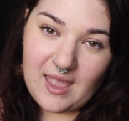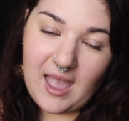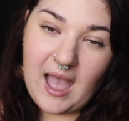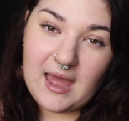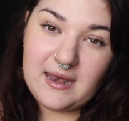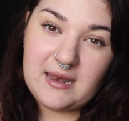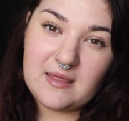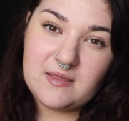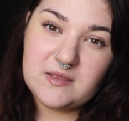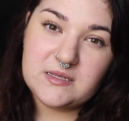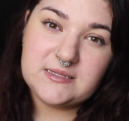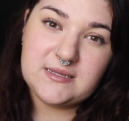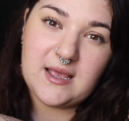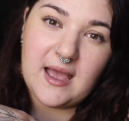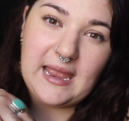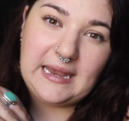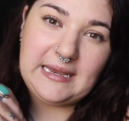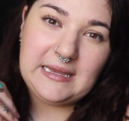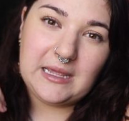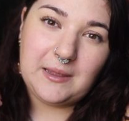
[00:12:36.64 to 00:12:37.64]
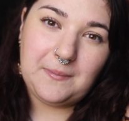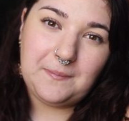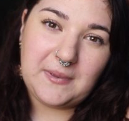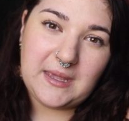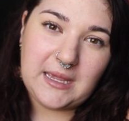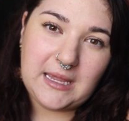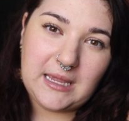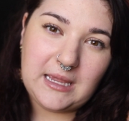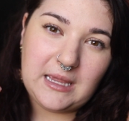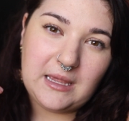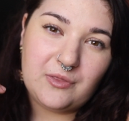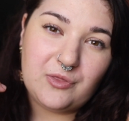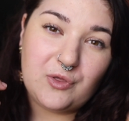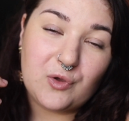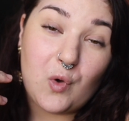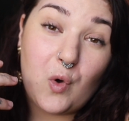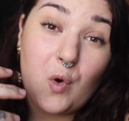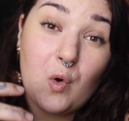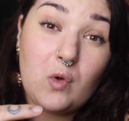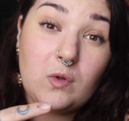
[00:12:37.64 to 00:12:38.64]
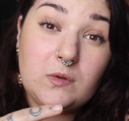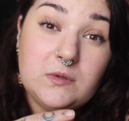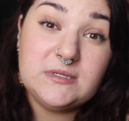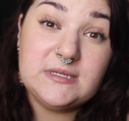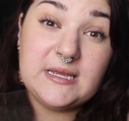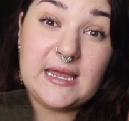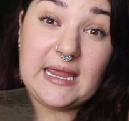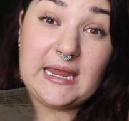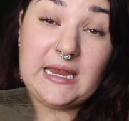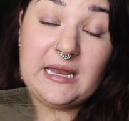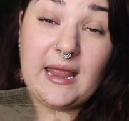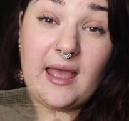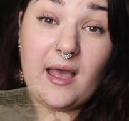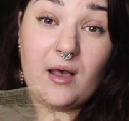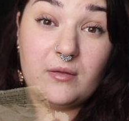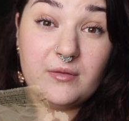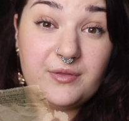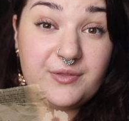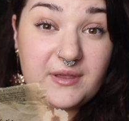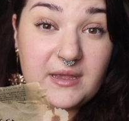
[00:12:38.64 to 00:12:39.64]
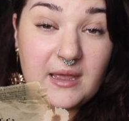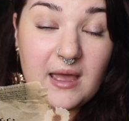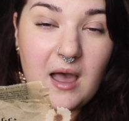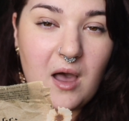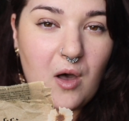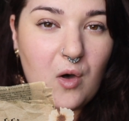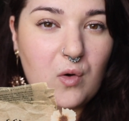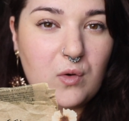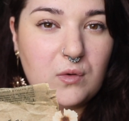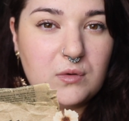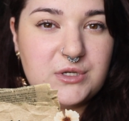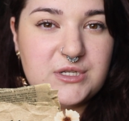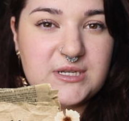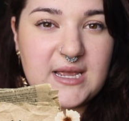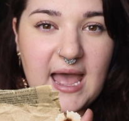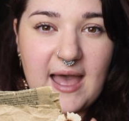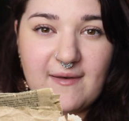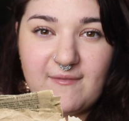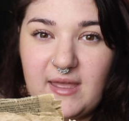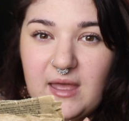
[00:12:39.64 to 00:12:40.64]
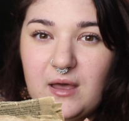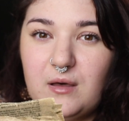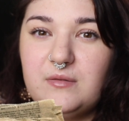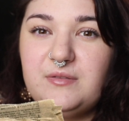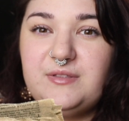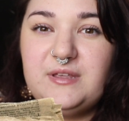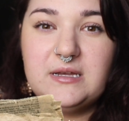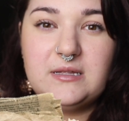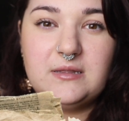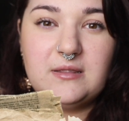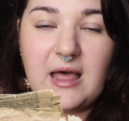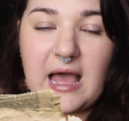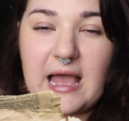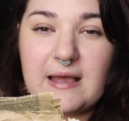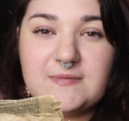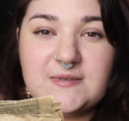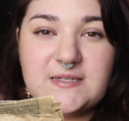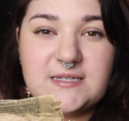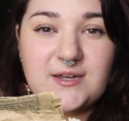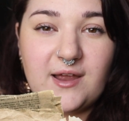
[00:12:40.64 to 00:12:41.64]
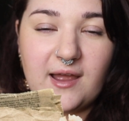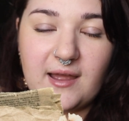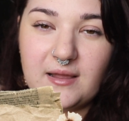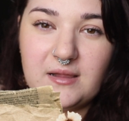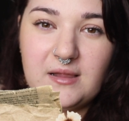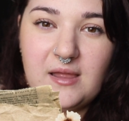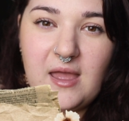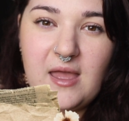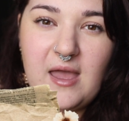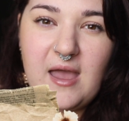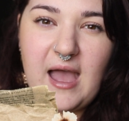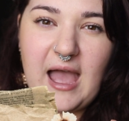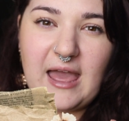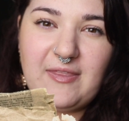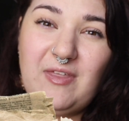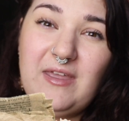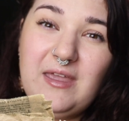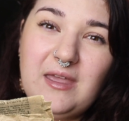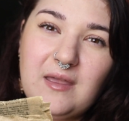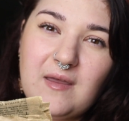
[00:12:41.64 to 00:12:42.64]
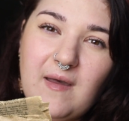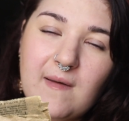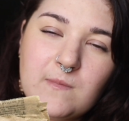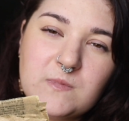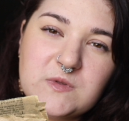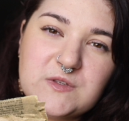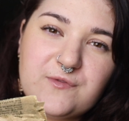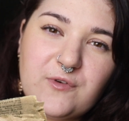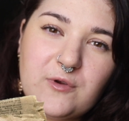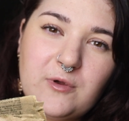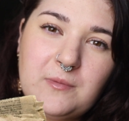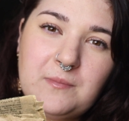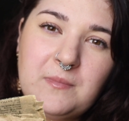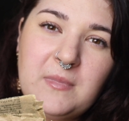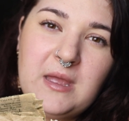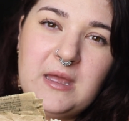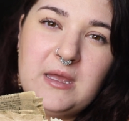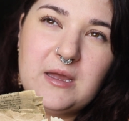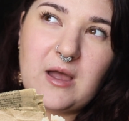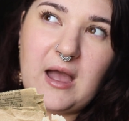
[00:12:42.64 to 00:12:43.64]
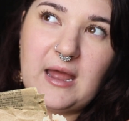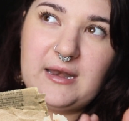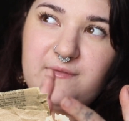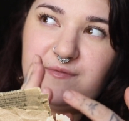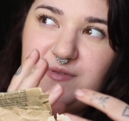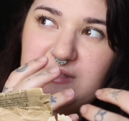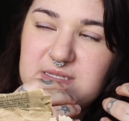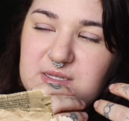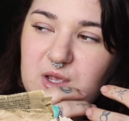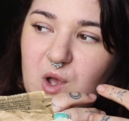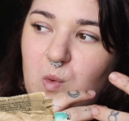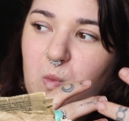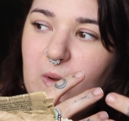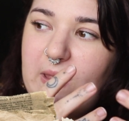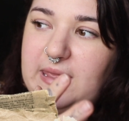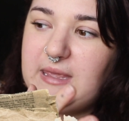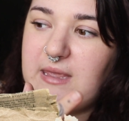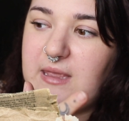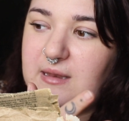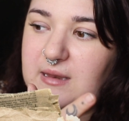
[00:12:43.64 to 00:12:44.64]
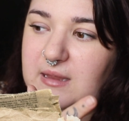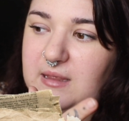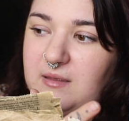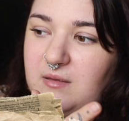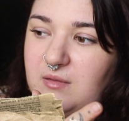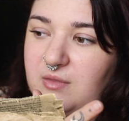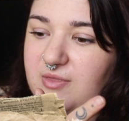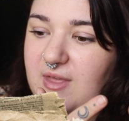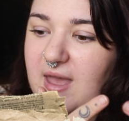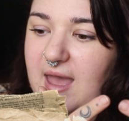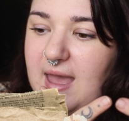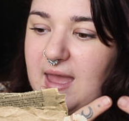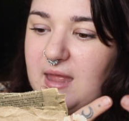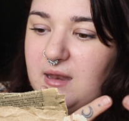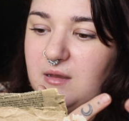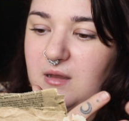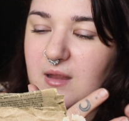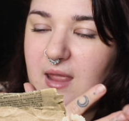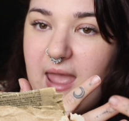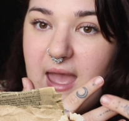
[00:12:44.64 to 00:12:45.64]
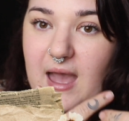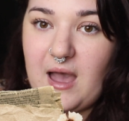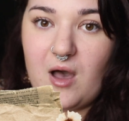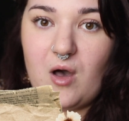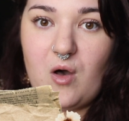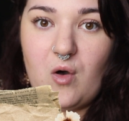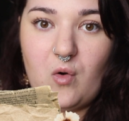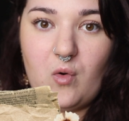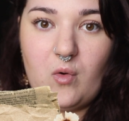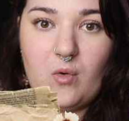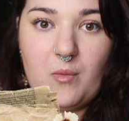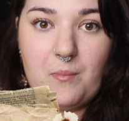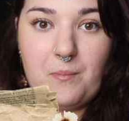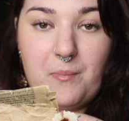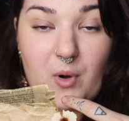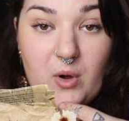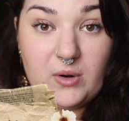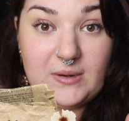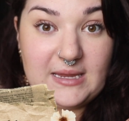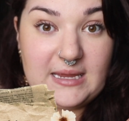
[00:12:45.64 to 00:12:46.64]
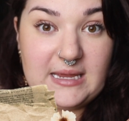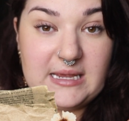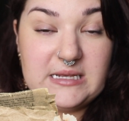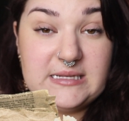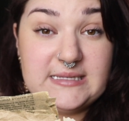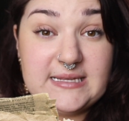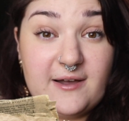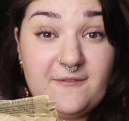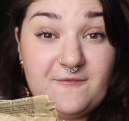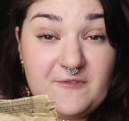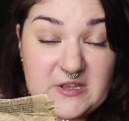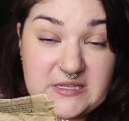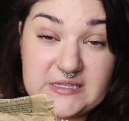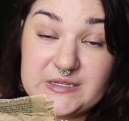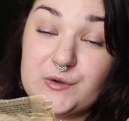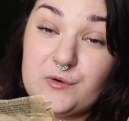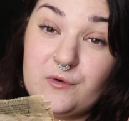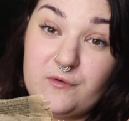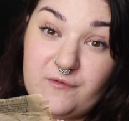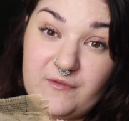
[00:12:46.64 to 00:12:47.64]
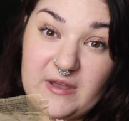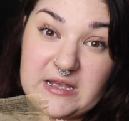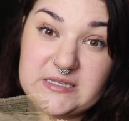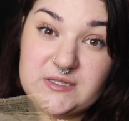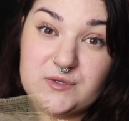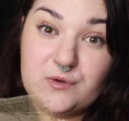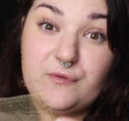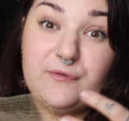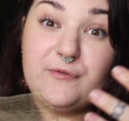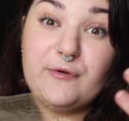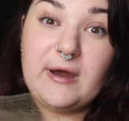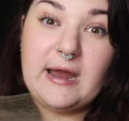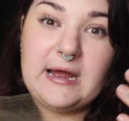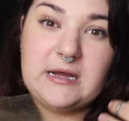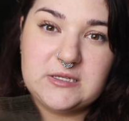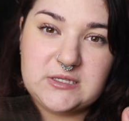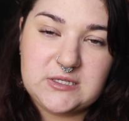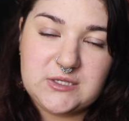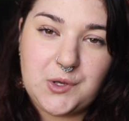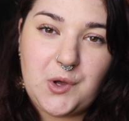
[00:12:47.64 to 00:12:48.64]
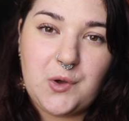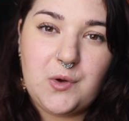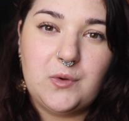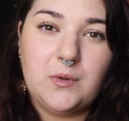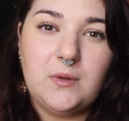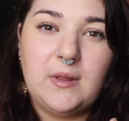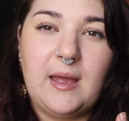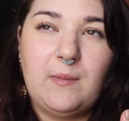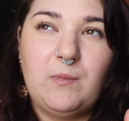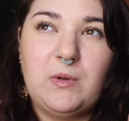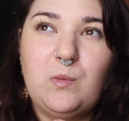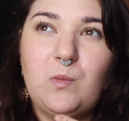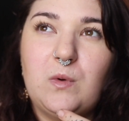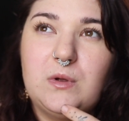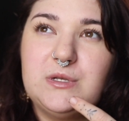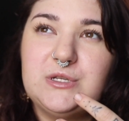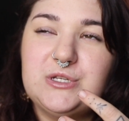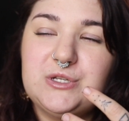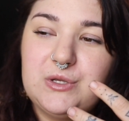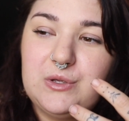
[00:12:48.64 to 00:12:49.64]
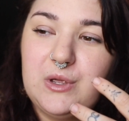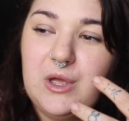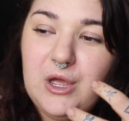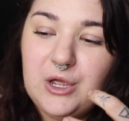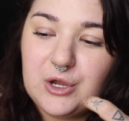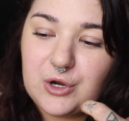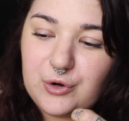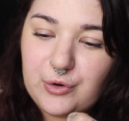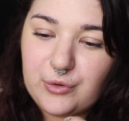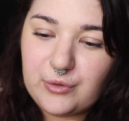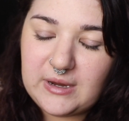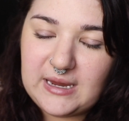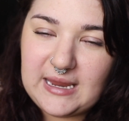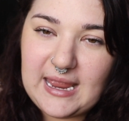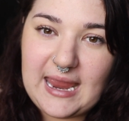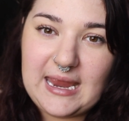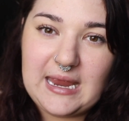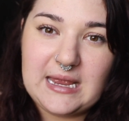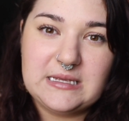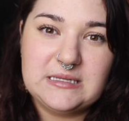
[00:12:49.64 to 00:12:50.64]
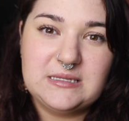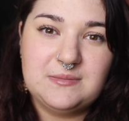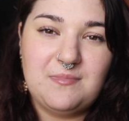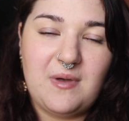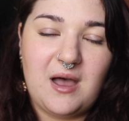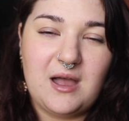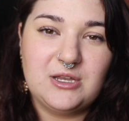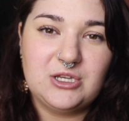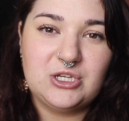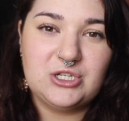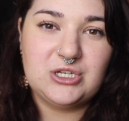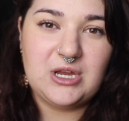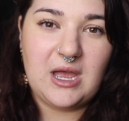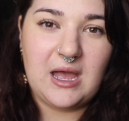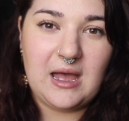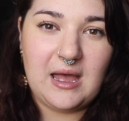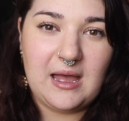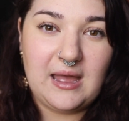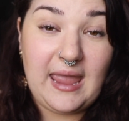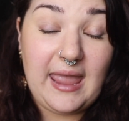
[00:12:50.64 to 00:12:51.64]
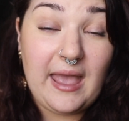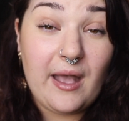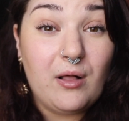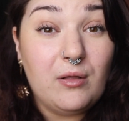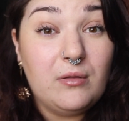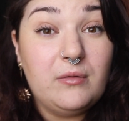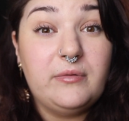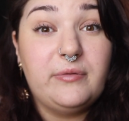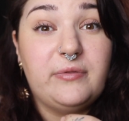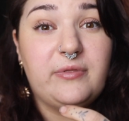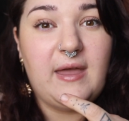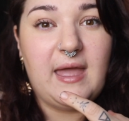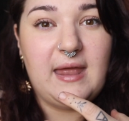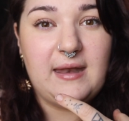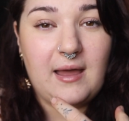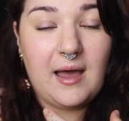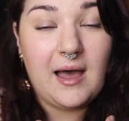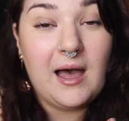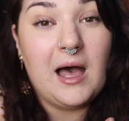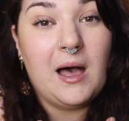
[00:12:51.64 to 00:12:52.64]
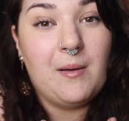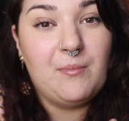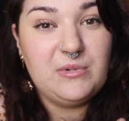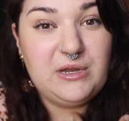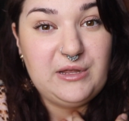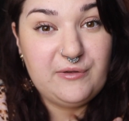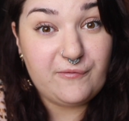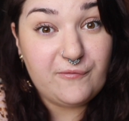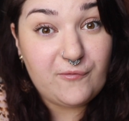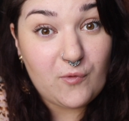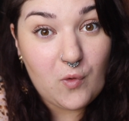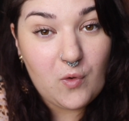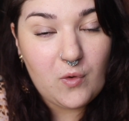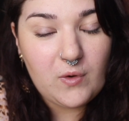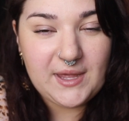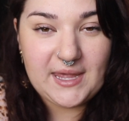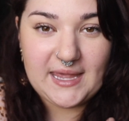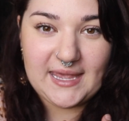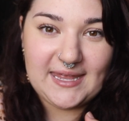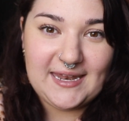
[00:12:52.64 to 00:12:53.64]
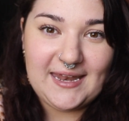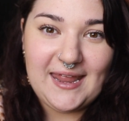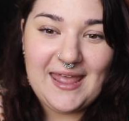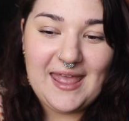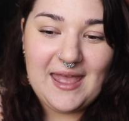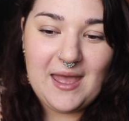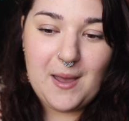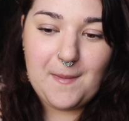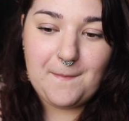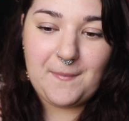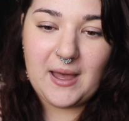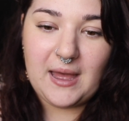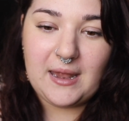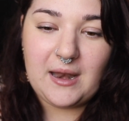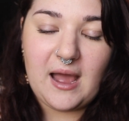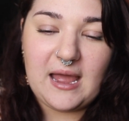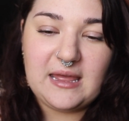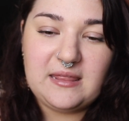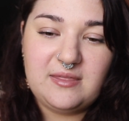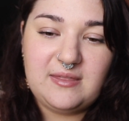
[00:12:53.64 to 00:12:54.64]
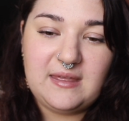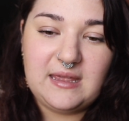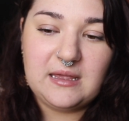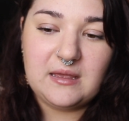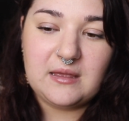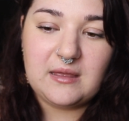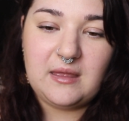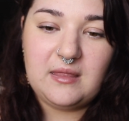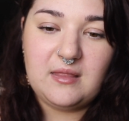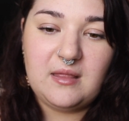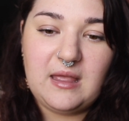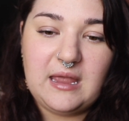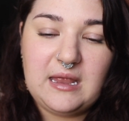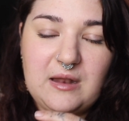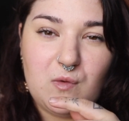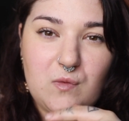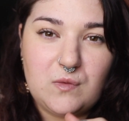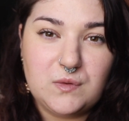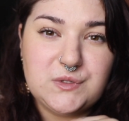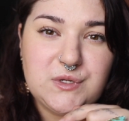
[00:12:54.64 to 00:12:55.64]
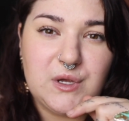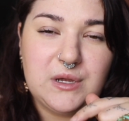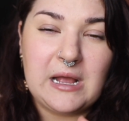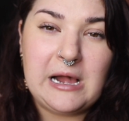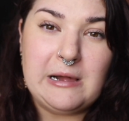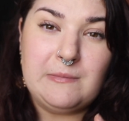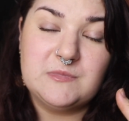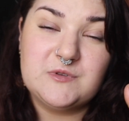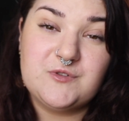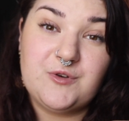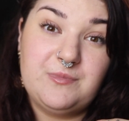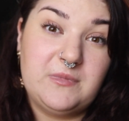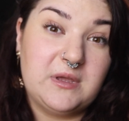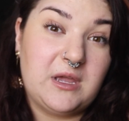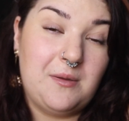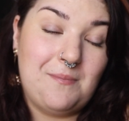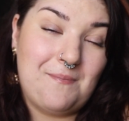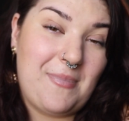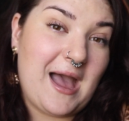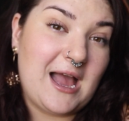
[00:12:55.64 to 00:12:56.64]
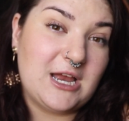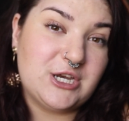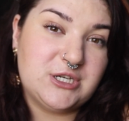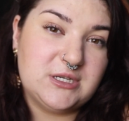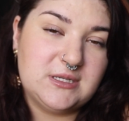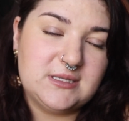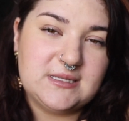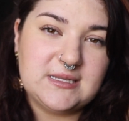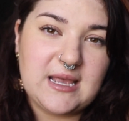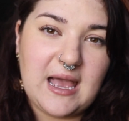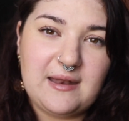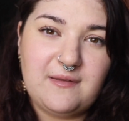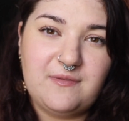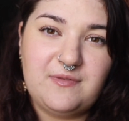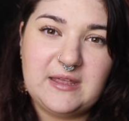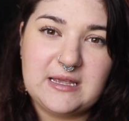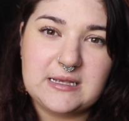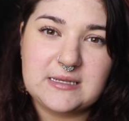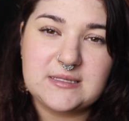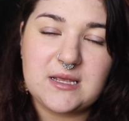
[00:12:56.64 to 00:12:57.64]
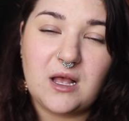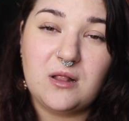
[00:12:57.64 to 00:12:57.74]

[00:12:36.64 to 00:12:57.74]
Another sign can be the call to eat healthier or to have a healthier lifestyle. I think it comes from kind of this awakening that our body is our physical vessel for our soul, and we want to create as much health and harmony for it. But I think it also comes from the compassion side of things.